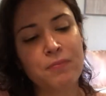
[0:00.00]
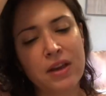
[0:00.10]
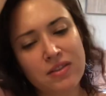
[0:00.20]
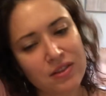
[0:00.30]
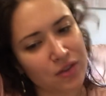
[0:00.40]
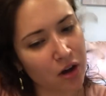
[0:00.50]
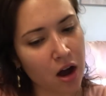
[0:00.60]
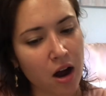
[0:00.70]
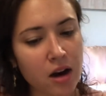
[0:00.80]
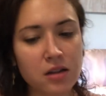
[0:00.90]
And then the
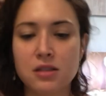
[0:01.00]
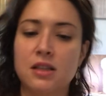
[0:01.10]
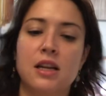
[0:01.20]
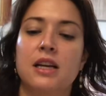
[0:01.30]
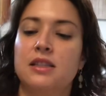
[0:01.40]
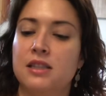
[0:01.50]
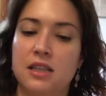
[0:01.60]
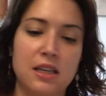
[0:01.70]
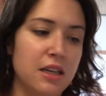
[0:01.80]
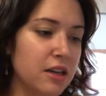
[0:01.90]
cards that I see
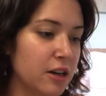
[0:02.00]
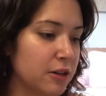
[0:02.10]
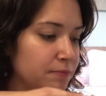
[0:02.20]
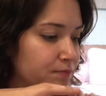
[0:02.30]
here